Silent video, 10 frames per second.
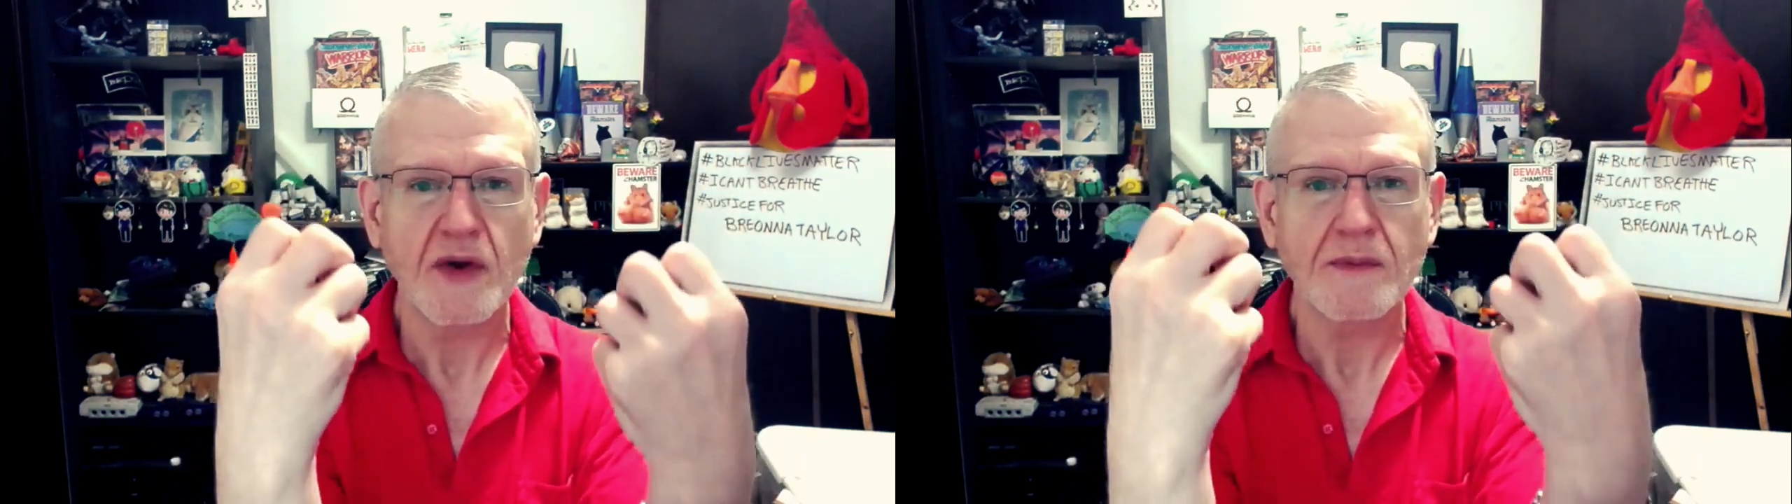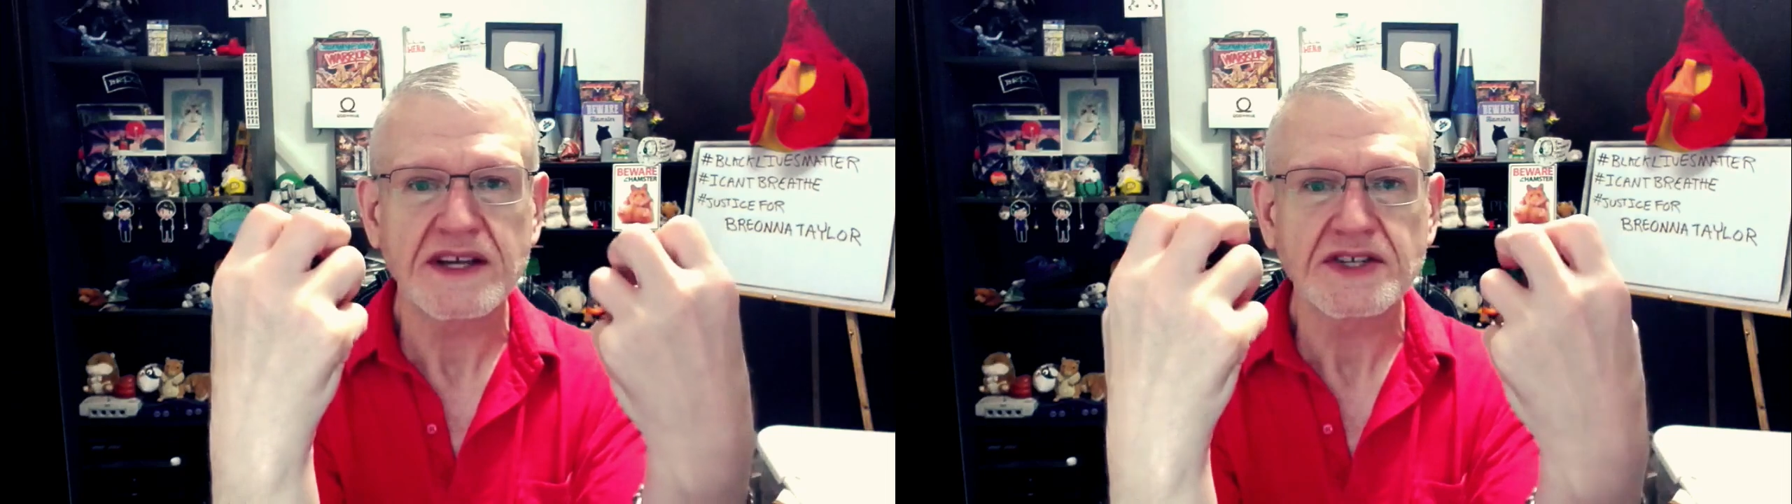
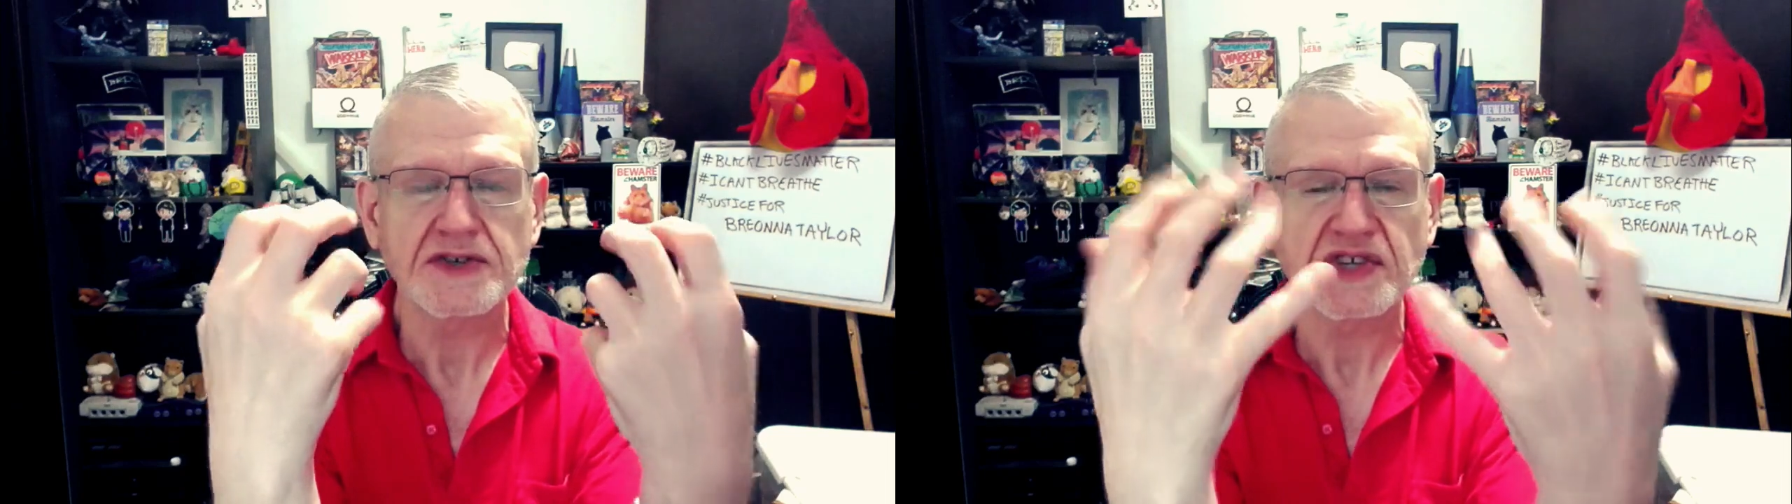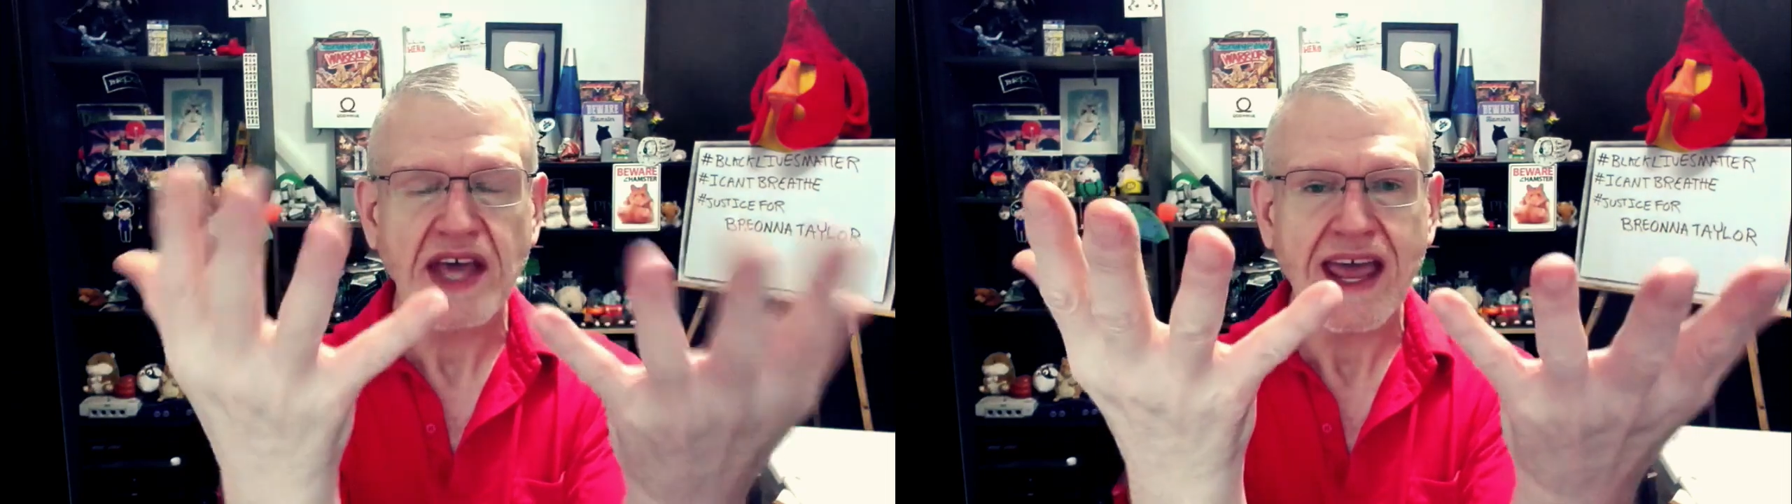your
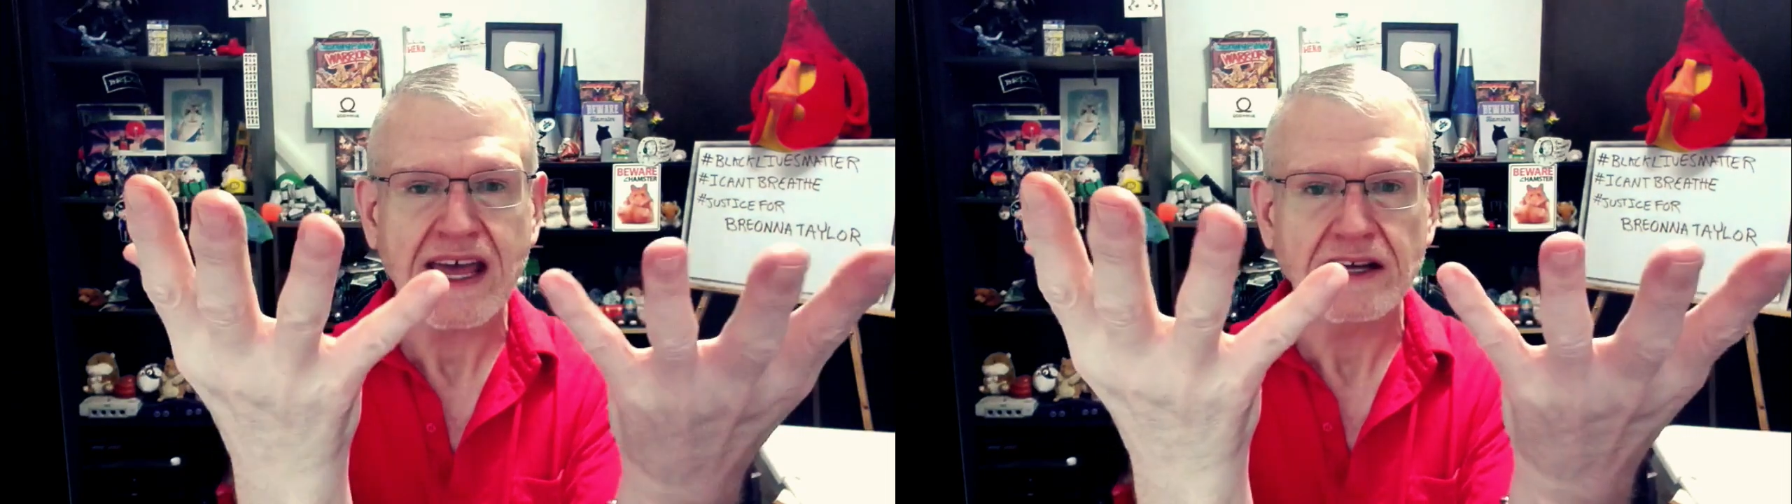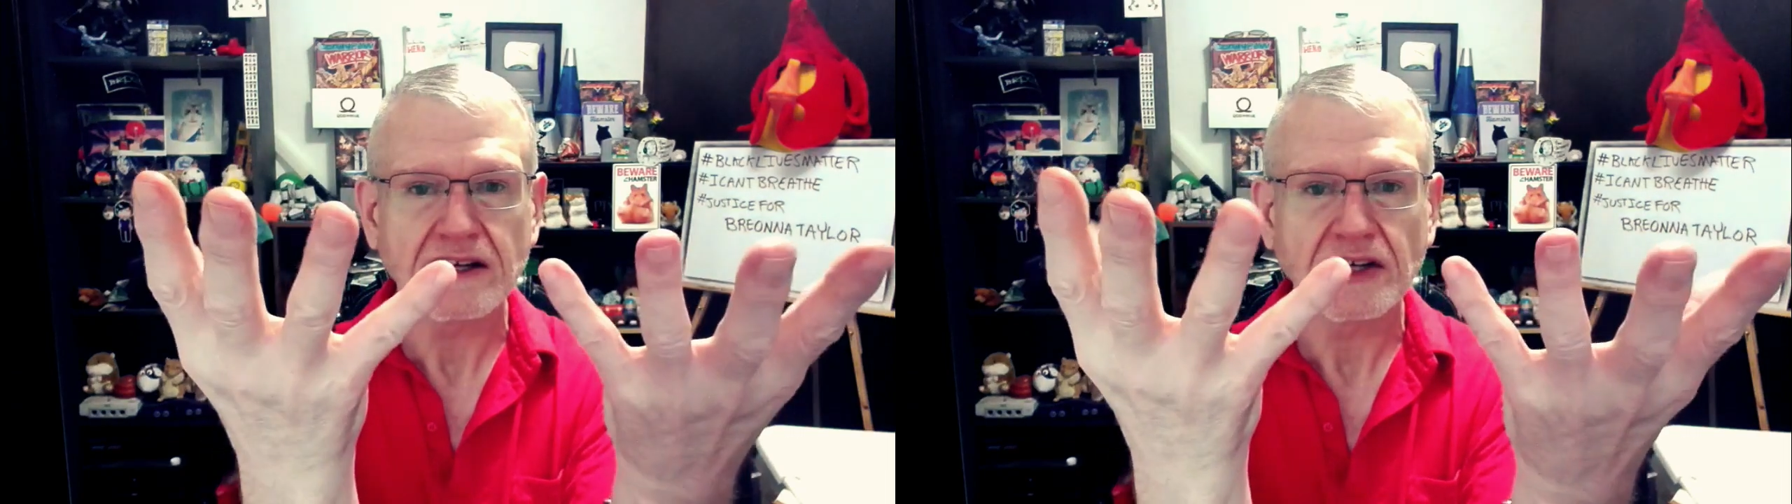muscles
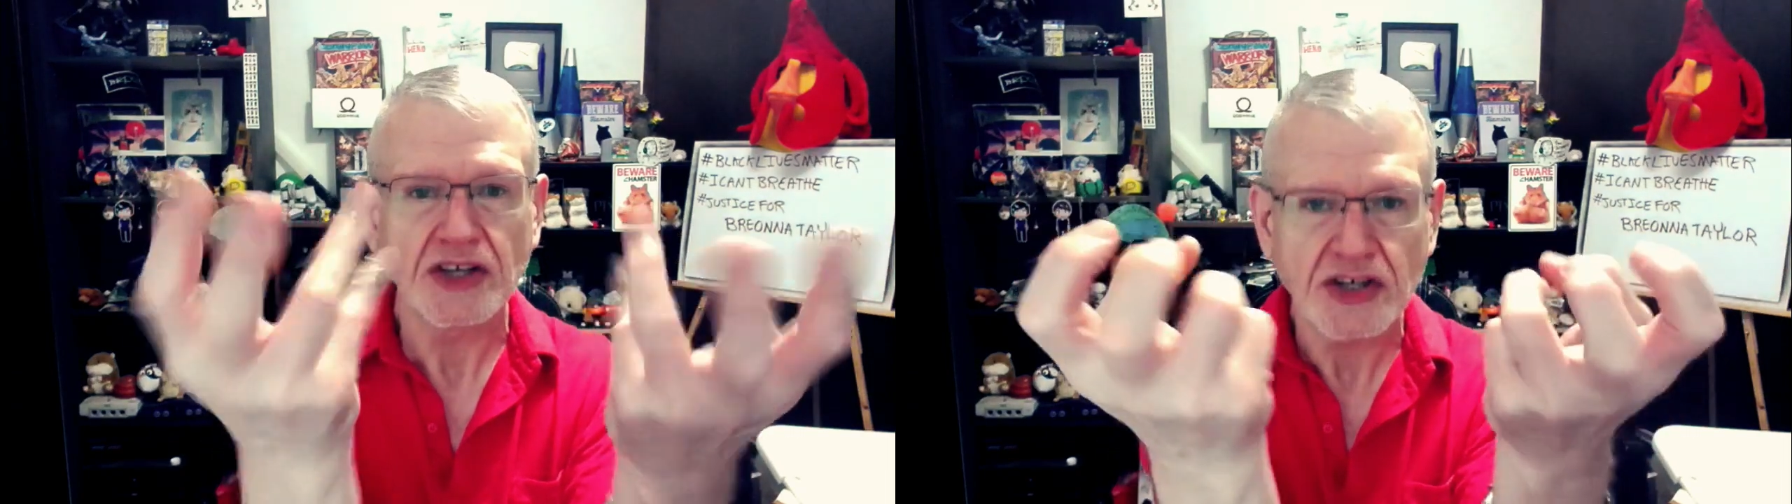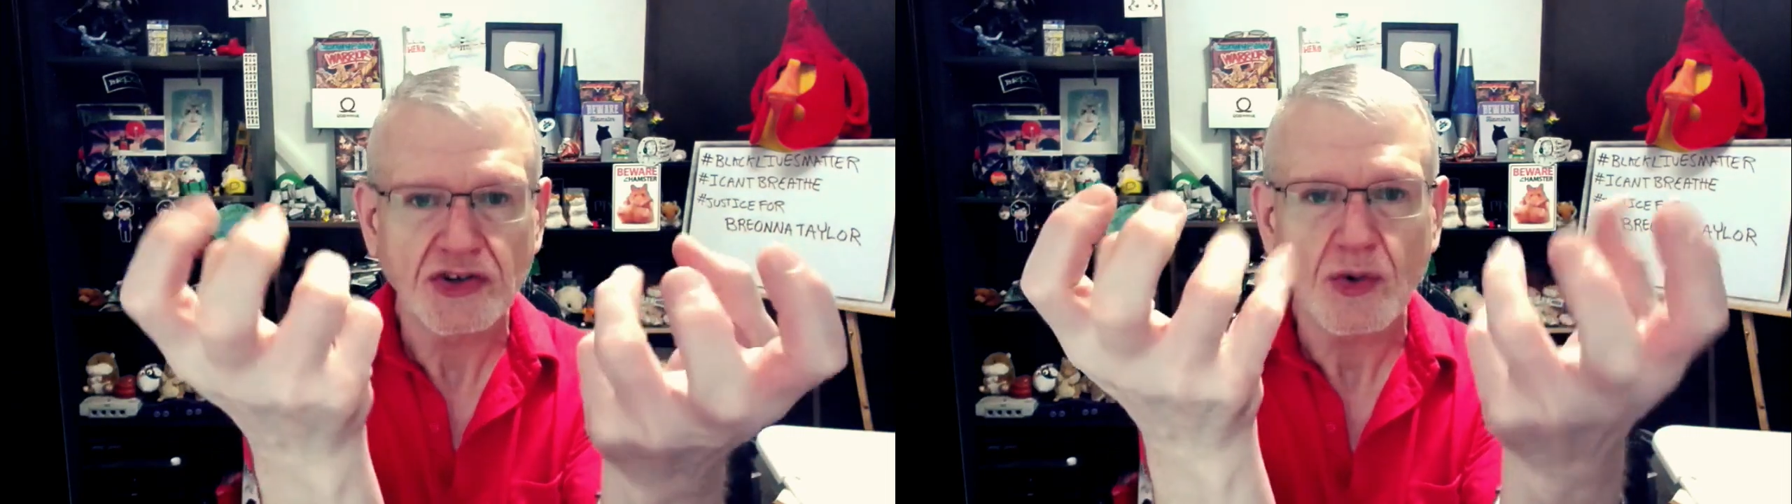can't
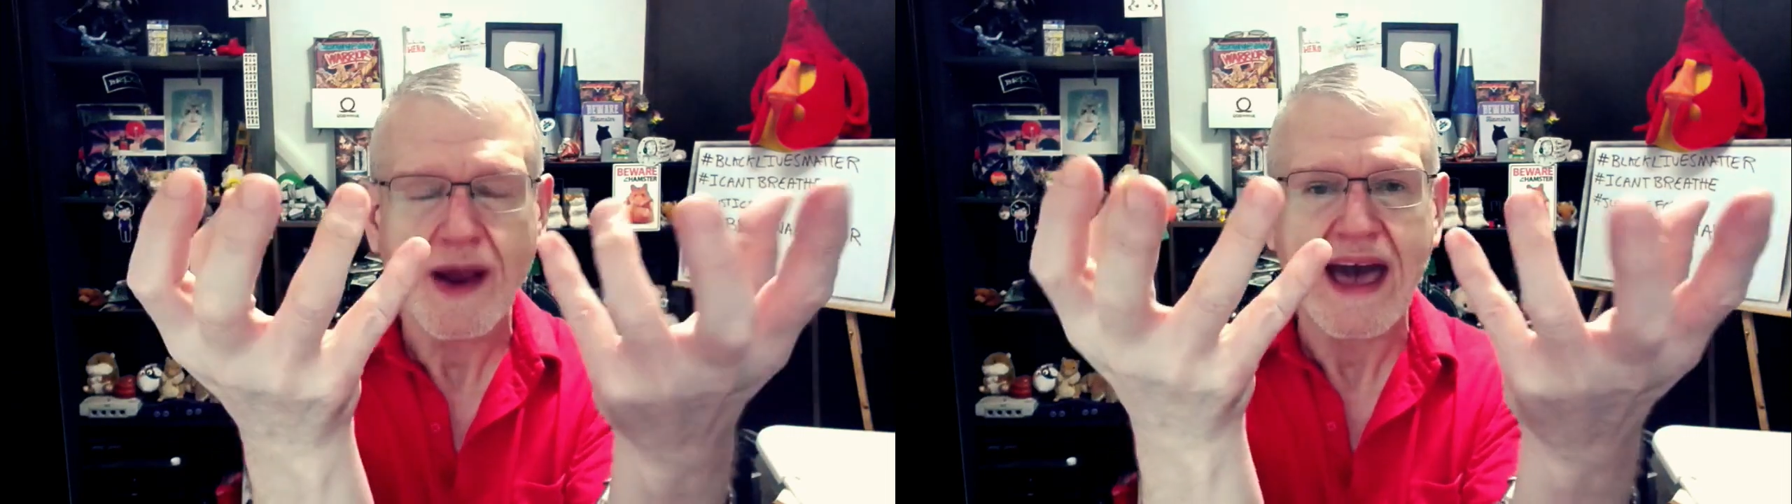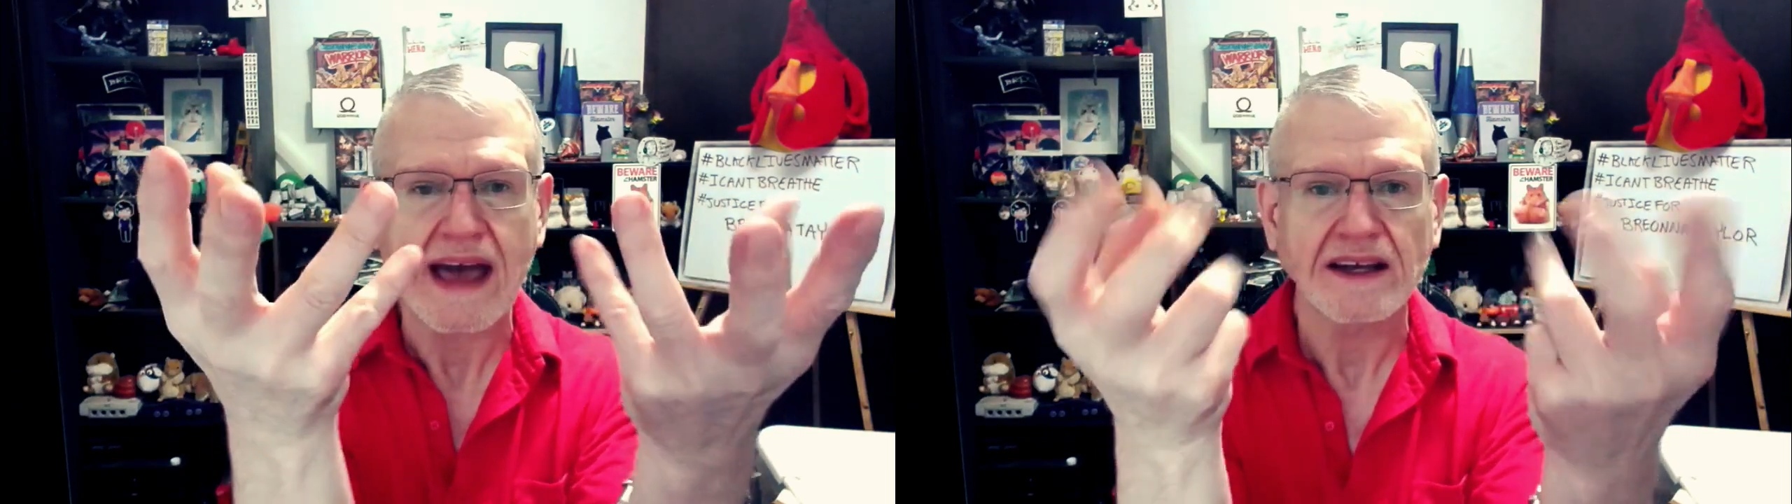
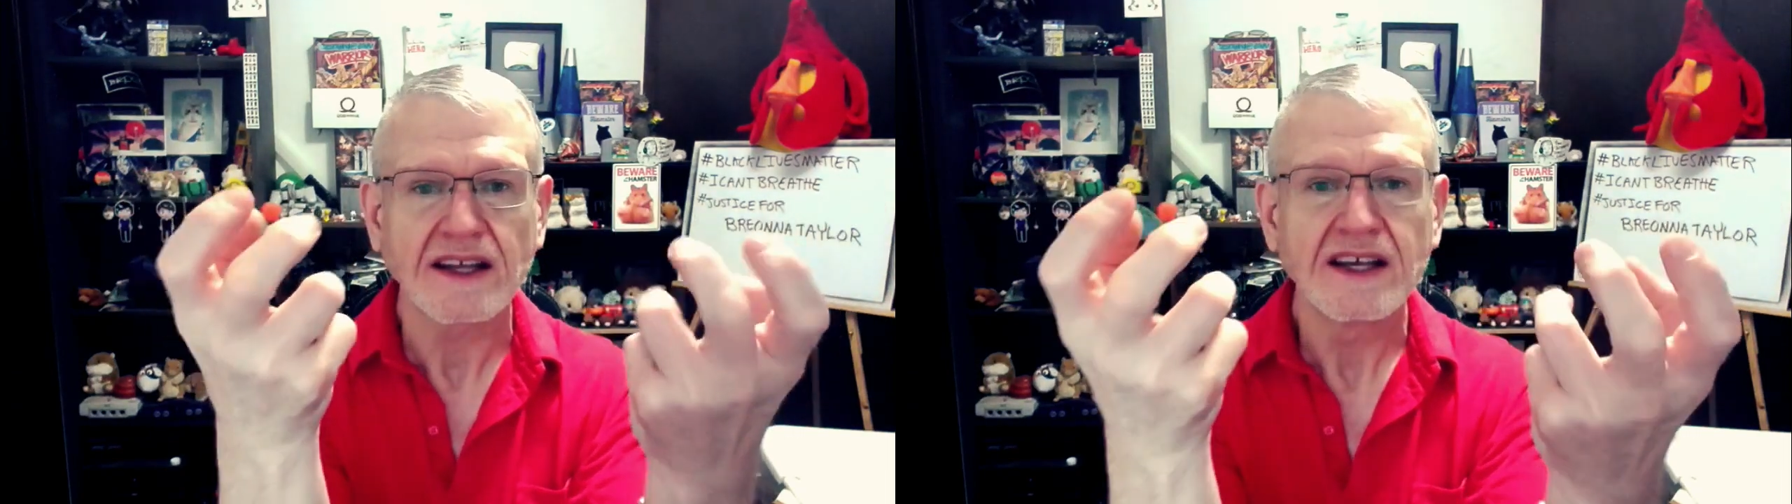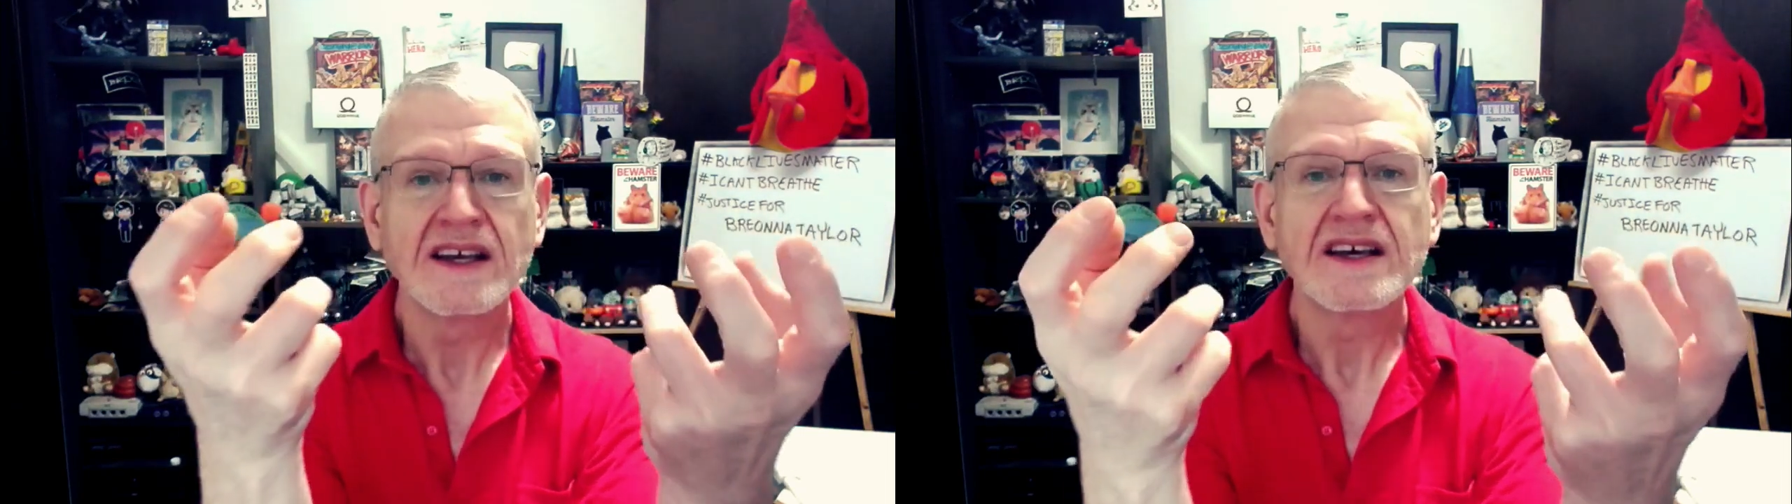contract.